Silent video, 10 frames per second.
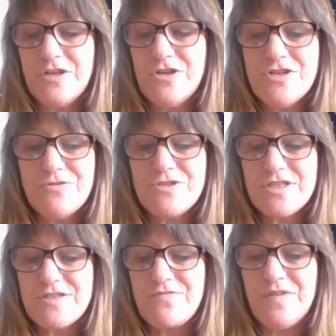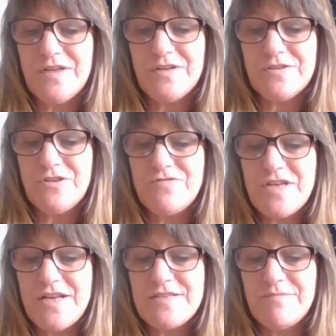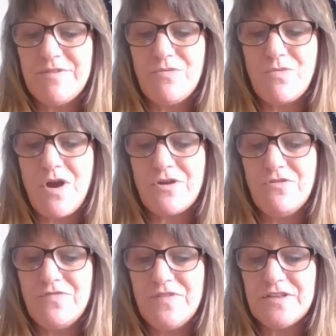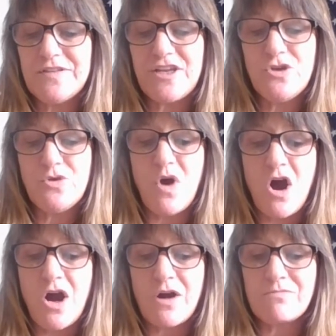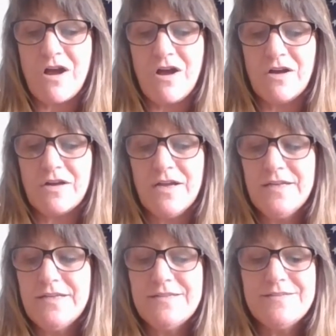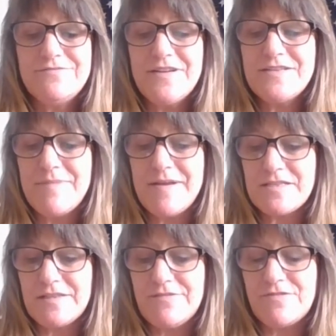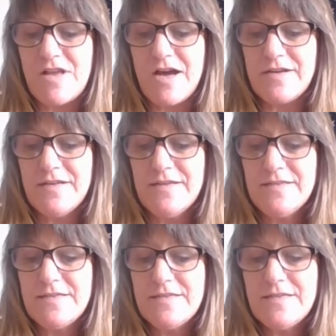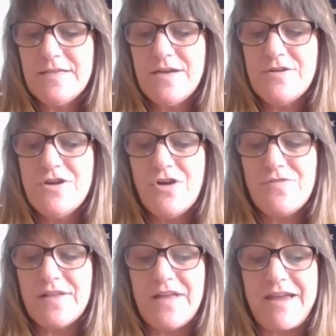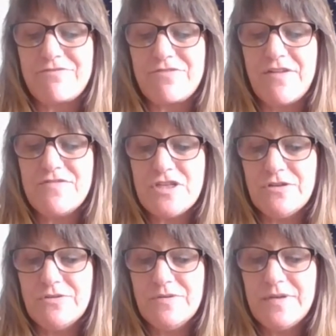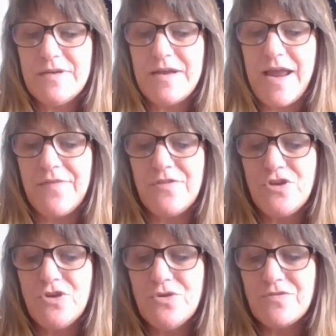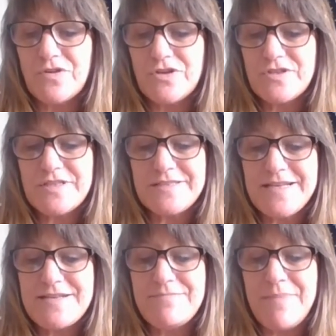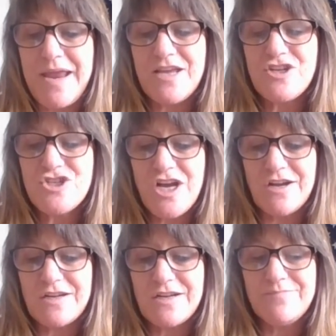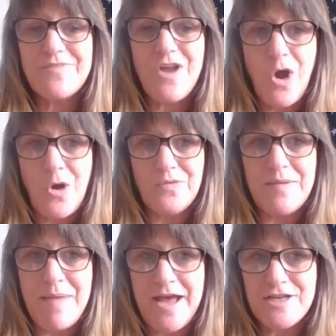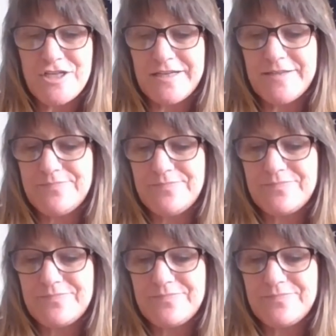you don't just feel you've done something wrong, you feel like you are wrong, fundamentally flawed. Know that life loves you, and the universe doesn't make junk, only magic.